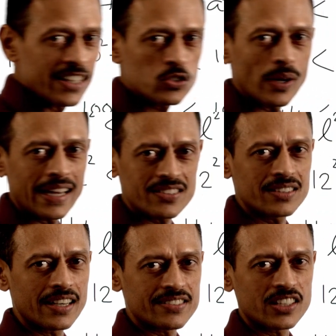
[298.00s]
x square is
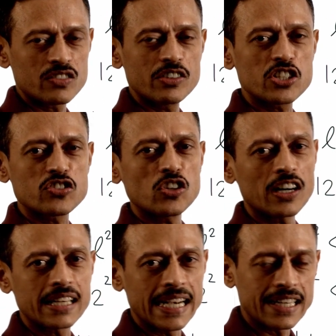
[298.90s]
36, which is
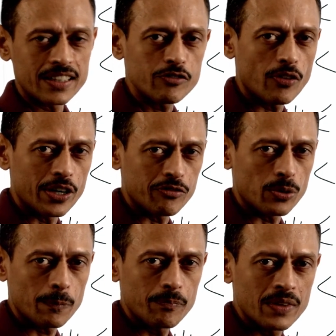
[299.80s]
not greater than
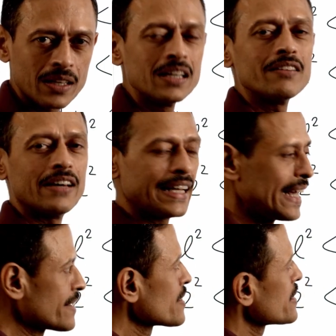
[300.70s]
44. When x